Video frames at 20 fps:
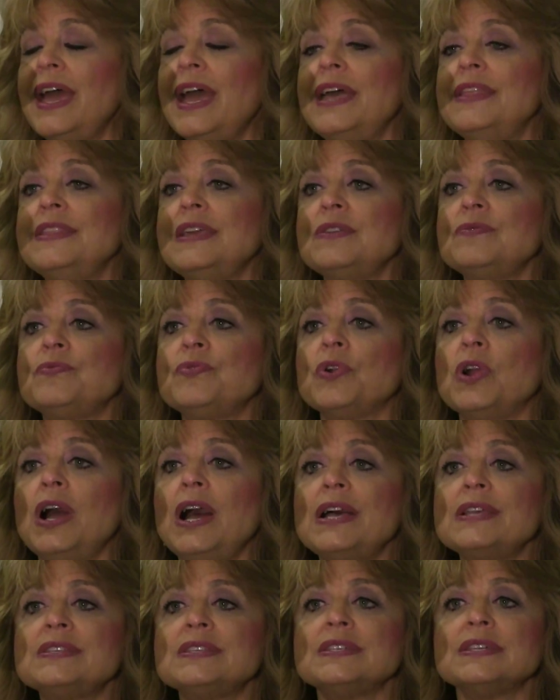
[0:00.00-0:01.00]
And then for
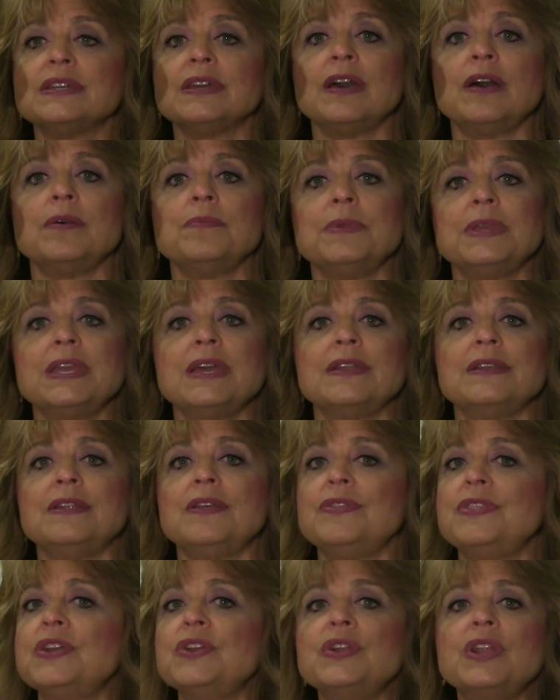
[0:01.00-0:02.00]
us to come in,
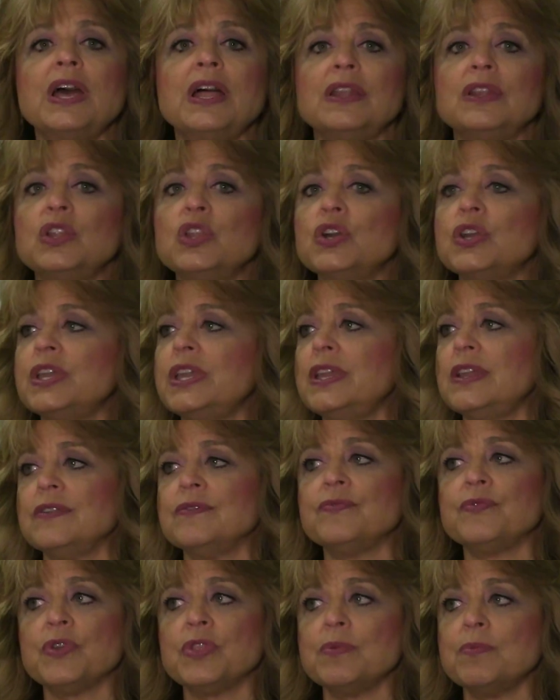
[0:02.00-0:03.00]
they're not
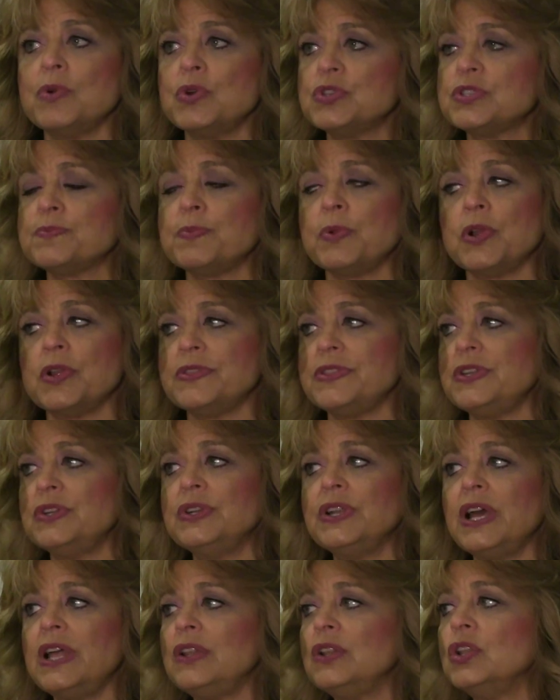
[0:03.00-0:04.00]
looking, for the most part, they're
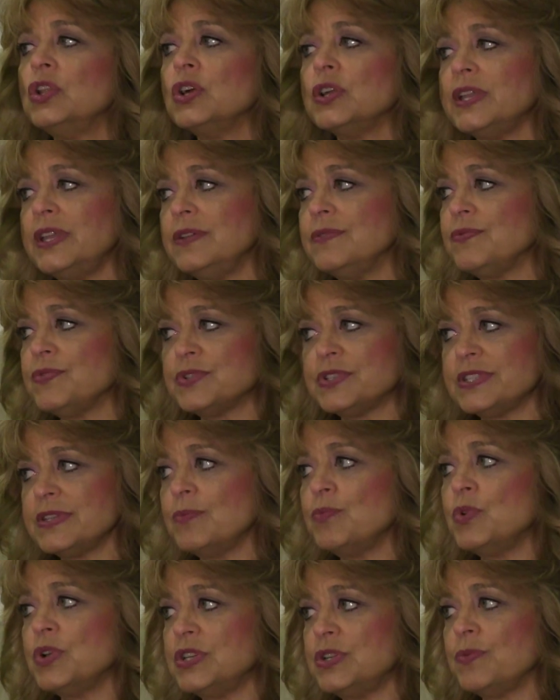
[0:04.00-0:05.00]
not looking for
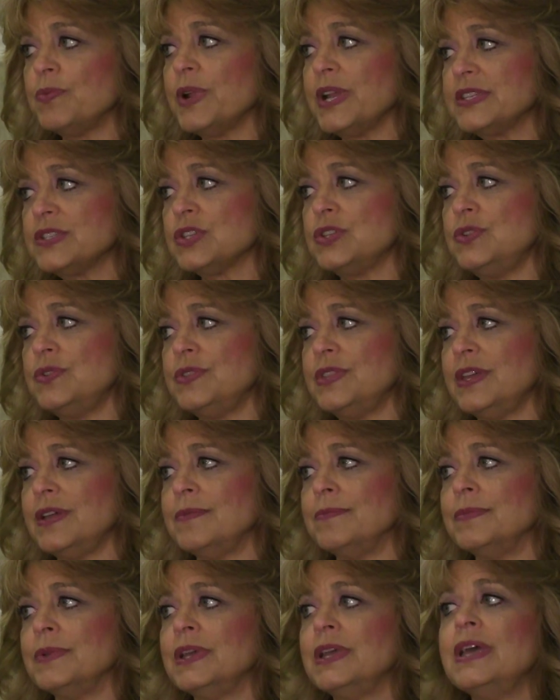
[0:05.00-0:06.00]
someone to rescue
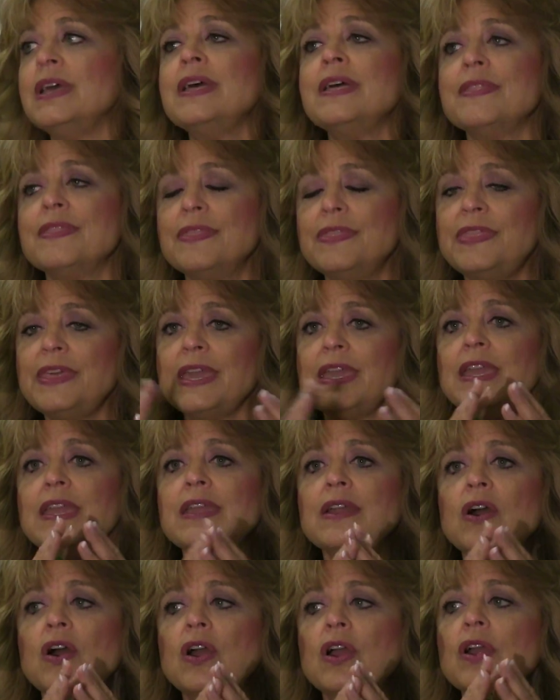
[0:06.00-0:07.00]
them.
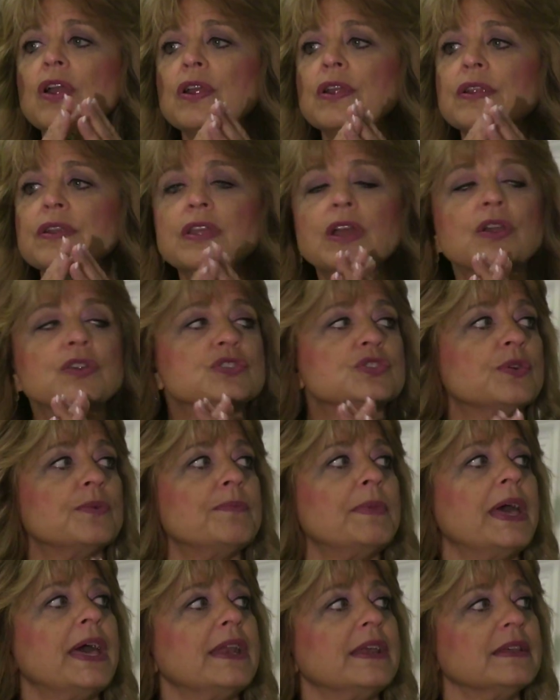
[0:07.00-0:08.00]
They are
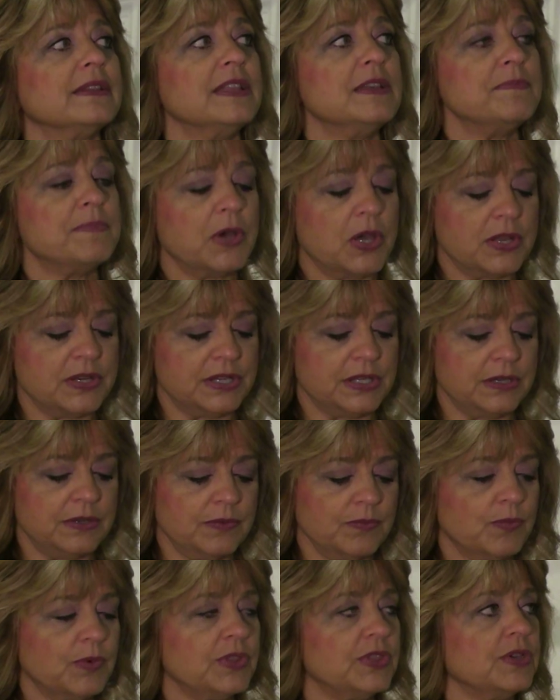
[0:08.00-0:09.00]
traumatically bonded
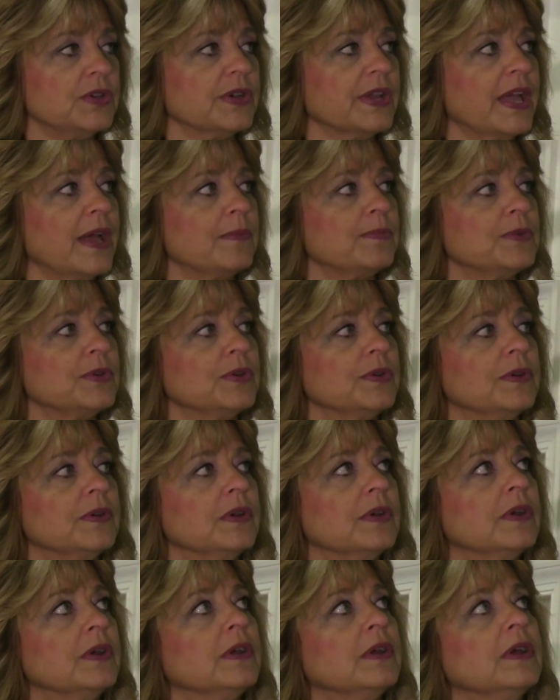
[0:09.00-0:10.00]
with their captor.
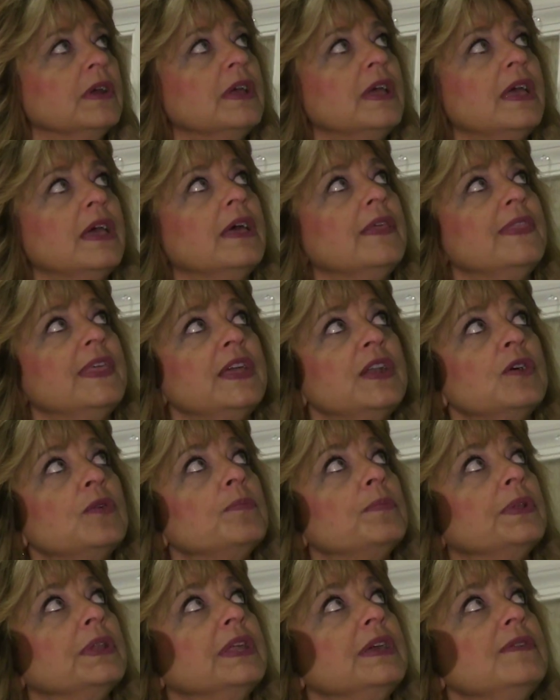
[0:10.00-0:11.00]
They
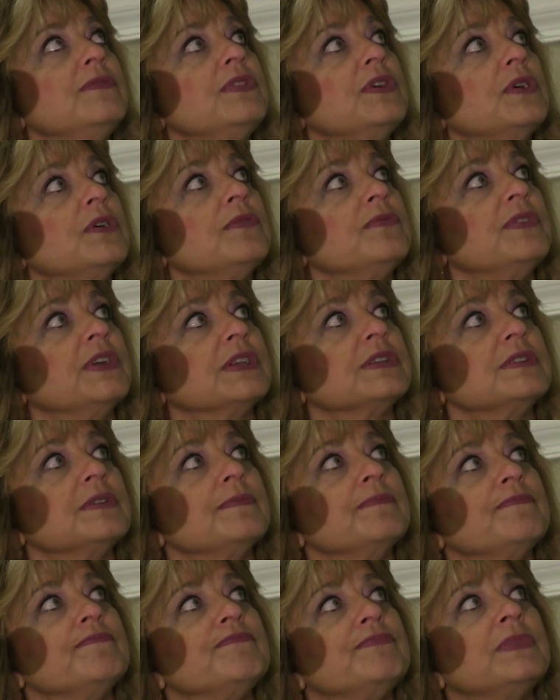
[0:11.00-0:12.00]
don't believe they're a victim.